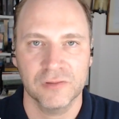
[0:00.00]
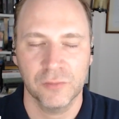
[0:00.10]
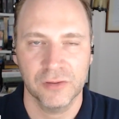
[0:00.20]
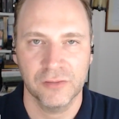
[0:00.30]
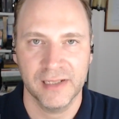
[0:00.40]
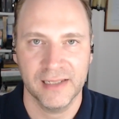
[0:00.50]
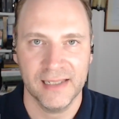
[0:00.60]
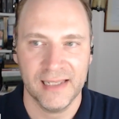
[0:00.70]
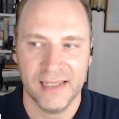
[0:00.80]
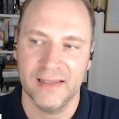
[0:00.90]
I was
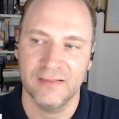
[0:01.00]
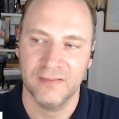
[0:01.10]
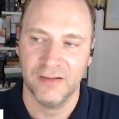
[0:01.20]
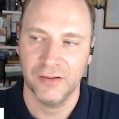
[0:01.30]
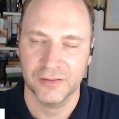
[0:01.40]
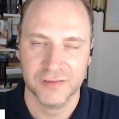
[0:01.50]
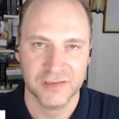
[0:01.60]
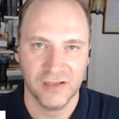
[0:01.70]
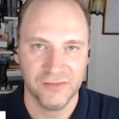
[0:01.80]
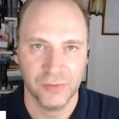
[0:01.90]
wondering, is your
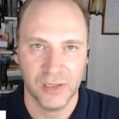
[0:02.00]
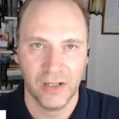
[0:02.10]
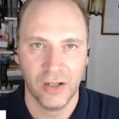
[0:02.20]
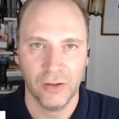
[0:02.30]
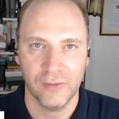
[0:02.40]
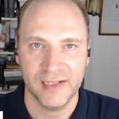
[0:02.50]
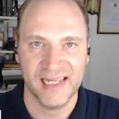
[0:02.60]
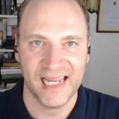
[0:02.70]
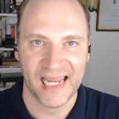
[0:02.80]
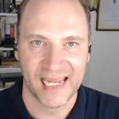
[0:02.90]
software
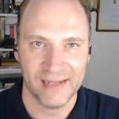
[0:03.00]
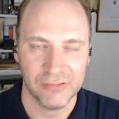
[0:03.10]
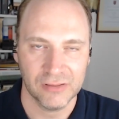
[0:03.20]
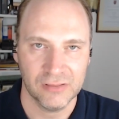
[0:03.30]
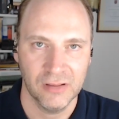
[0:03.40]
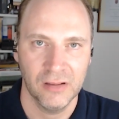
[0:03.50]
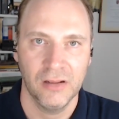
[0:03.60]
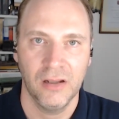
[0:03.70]
already able